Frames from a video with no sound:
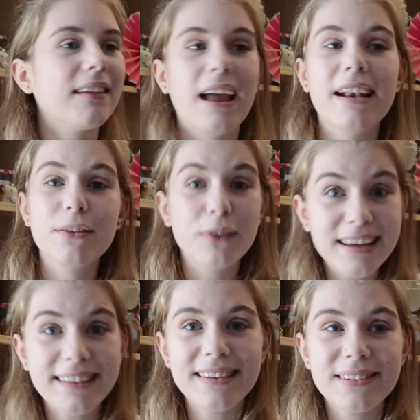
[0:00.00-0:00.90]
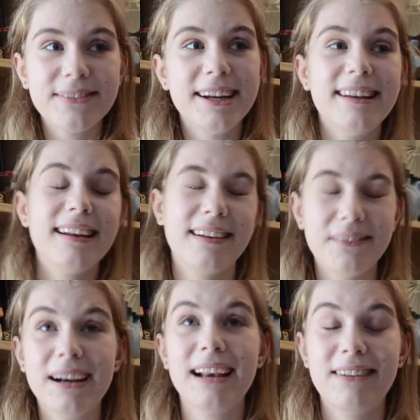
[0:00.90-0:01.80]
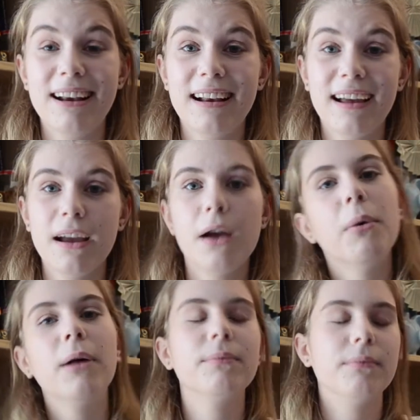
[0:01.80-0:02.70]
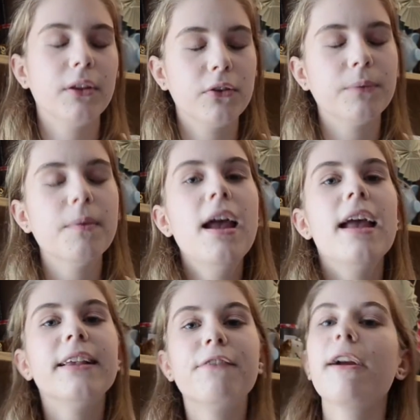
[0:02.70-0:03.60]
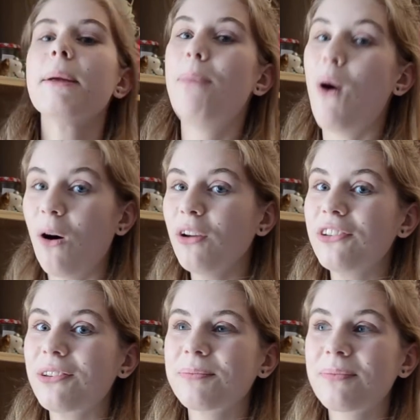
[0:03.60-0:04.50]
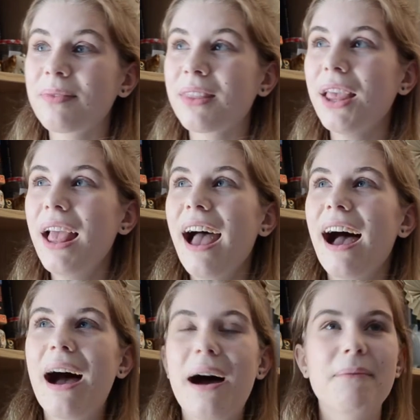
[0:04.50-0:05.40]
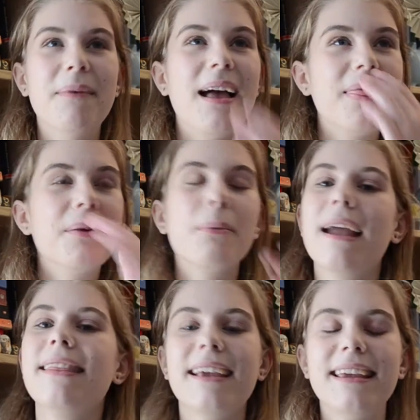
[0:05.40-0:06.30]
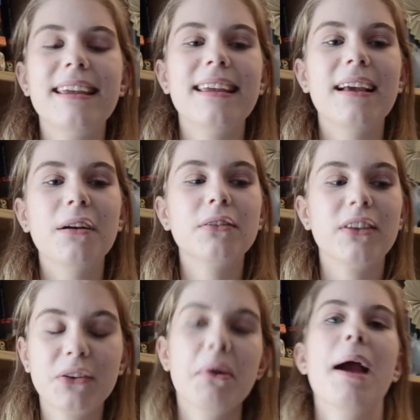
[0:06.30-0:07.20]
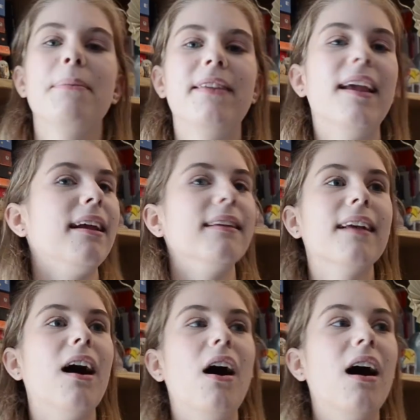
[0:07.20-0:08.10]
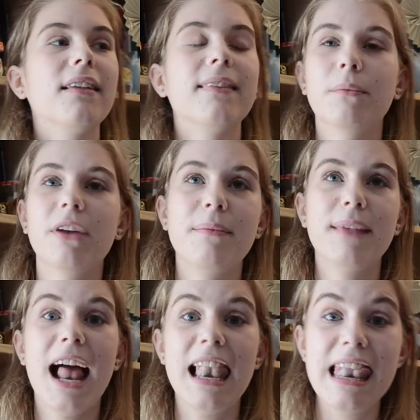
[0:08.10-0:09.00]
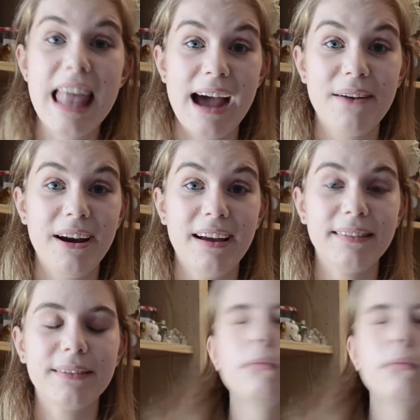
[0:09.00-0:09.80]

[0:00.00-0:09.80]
and it's easy to read and I really, really like it. Well, it's not, he's very posh. And the way that he describes things are sometimes hilarious.